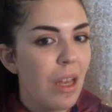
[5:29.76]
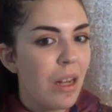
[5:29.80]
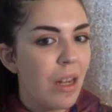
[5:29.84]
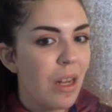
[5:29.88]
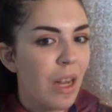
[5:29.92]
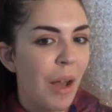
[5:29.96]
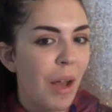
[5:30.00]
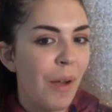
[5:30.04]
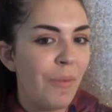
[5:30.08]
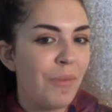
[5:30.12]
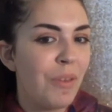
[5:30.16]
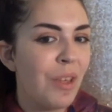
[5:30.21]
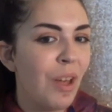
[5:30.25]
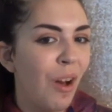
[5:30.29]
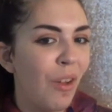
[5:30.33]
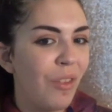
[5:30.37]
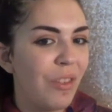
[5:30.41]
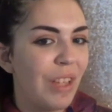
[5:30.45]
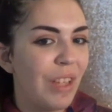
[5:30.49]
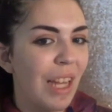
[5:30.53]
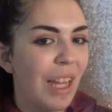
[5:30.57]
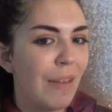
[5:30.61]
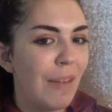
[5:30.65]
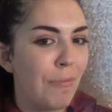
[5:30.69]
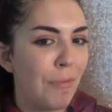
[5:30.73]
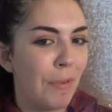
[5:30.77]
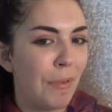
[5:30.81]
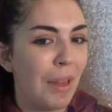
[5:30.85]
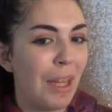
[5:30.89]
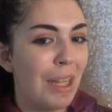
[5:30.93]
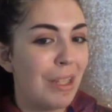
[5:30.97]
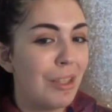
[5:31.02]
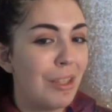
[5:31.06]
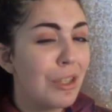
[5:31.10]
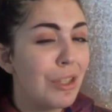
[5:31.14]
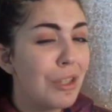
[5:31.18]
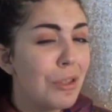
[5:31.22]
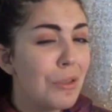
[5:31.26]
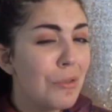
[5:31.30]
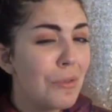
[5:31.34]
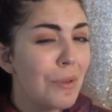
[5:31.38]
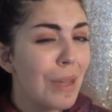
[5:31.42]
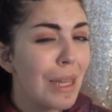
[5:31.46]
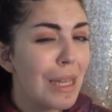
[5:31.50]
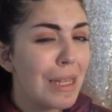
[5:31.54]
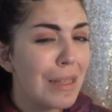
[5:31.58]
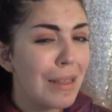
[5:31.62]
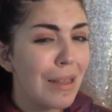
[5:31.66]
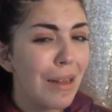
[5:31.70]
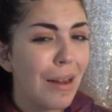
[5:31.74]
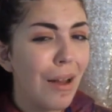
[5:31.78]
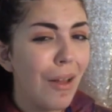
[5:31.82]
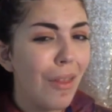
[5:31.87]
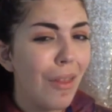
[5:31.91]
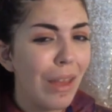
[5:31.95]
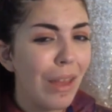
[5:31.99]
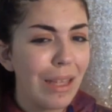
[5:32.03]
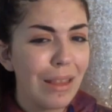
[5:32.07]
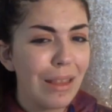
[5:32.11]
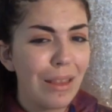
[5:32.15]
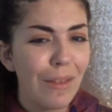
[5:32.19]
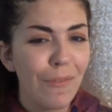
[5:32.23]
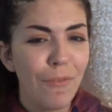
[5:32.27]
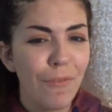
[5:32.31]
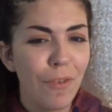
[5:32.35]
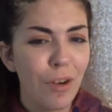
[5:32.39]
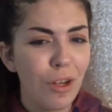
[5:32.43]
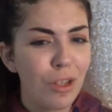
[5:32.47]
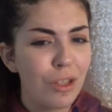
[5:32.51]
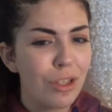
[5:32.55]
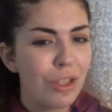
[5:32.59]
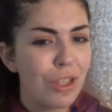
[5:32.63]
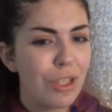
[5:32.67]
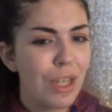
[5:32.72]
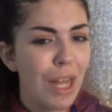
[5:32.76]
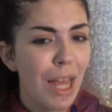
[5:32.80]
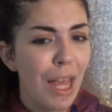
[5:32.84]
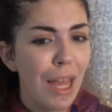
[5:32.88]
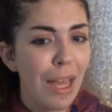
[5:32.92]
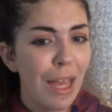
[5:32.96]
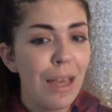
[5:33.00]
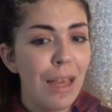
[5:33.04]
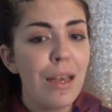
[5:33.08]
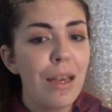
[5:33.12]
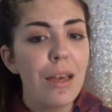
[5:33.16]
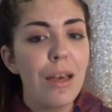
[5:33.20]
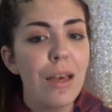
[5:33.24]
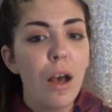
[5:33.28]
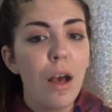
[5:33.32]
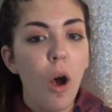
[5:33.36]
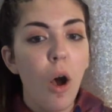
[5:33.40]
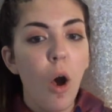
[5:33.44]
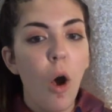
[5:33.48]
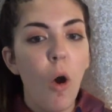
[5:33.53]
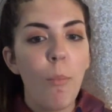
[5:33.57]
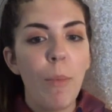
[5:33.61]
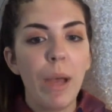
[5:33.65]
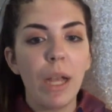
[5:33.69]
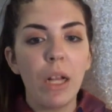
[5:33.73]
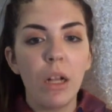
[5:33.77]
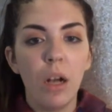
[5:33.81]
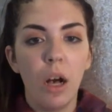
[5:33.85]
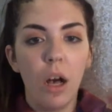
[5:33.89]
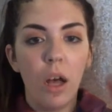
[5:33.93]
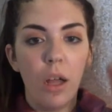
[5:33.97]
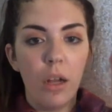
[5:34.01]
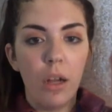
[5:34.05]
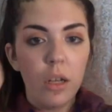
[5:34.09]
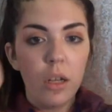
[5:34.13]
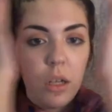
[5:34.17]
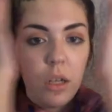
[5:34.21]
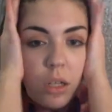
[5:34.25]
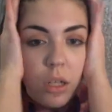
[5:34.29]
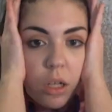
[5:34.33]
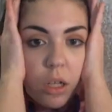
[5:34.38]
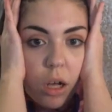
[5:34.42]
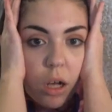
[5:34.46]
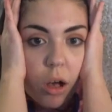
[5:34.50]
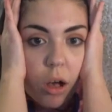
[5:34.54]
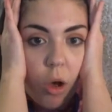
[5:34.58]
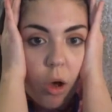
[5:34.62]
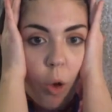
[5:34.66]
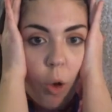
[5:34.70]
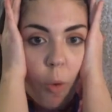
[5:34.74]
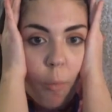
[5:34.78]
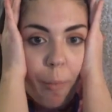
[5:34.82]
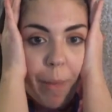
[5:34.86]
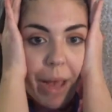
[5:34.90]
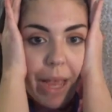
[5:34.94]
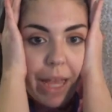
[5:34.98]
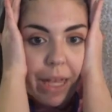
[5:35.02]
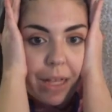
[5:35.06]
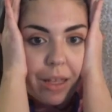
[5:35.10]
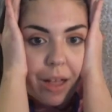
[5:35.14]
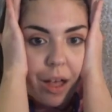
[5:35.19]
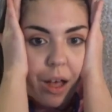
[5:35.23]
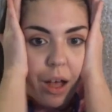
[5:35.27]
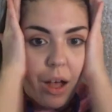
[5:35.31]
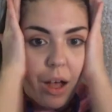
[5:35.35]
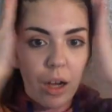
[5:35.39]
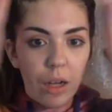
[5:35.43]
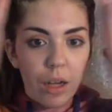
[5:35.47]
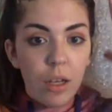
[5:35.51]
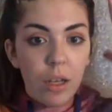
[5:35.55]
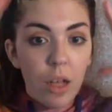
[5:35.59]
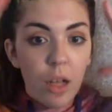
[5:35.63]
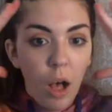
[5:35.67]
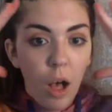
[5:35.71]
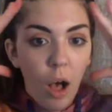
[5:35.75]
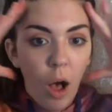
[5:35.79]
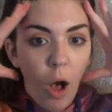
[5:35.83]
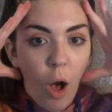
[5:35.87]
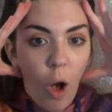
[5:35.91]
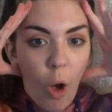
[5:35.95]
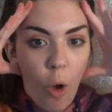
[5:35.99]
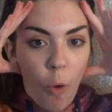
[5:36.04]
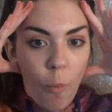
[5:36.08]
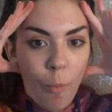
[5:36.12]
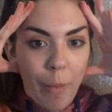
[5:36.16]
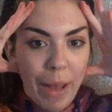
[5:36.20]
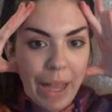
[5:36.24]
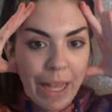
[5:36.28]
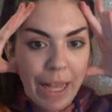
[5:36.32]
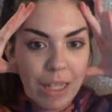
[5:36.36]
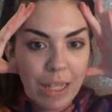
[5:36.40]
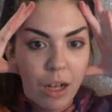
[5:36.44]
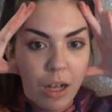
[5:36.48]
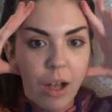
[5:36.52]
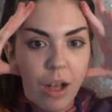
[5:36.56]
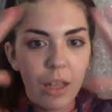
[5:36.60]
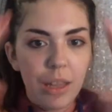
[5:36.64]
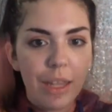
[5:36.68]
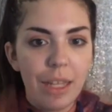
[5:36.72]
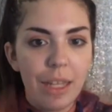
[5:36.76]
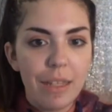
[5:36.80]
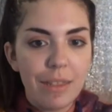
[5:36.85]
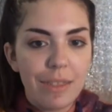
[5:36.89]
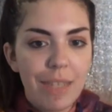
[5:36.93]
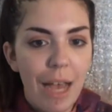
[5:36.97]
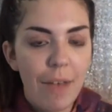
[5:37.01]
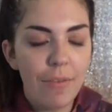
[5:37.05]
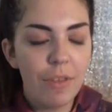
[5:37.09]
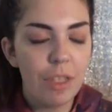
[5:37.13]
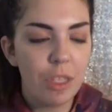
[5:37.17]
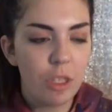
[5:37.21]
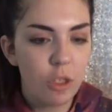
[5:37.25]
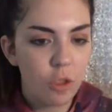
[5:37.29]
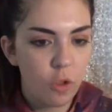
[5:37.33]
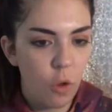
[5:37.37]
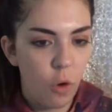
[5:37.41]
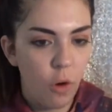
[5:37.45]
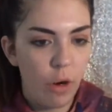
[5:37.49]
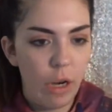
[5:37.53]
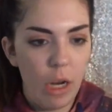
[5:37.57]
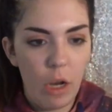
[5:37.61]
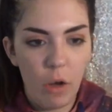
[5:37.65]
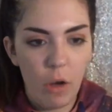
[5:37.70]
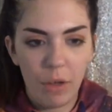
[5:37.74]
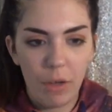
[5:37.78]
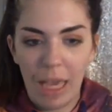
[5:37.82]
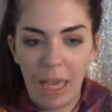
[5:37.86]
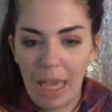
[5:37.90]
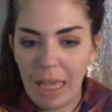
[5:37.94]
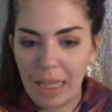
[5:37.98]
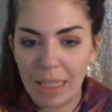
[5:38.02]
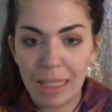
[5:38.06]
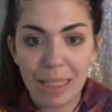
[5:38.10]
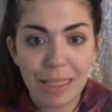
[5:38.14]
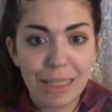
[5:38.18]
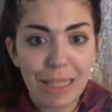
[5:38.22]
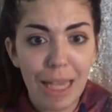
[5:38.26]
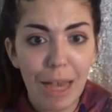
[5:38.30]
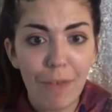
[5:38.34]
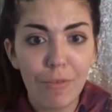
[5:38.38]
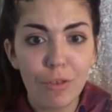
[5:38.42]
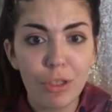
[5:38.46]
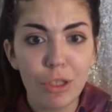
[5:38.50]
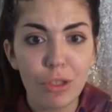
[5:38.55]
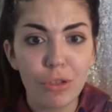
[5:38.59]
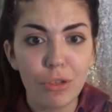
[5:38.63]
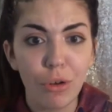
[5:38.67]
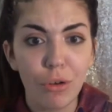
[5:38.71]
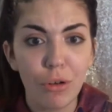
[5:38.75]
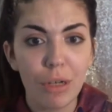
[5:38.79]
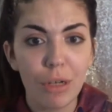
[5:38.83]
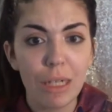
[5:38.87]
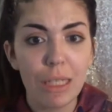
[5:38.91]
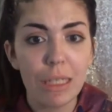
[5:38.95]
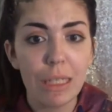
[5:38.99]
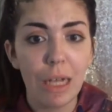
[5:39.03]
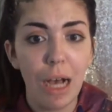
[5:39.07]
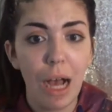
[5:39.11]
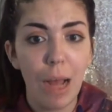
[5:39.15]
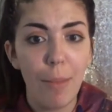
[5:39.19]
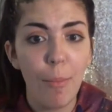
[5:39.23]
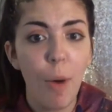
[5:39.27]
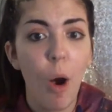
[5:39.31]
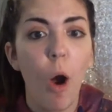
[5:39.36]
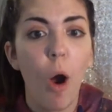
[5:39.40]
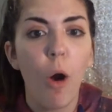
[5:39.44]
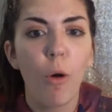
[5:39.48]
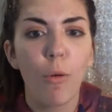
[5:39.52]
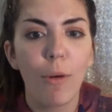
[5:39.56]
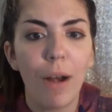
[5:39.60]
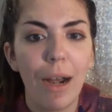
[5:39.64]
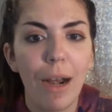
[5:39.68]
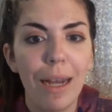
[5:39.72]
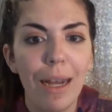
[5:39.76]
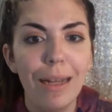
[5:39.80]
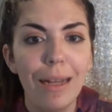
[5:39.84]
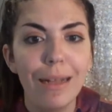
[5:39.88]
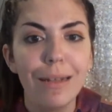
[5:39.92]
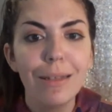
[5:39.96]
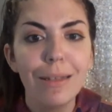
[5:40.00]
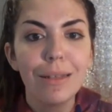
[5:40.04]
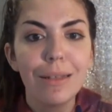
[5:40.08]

Now, if y'all dated for like 2 weeks and on like the first day, oh my god, oh my god, oh my god, let's have this story, okay? Let's have a story time, alright?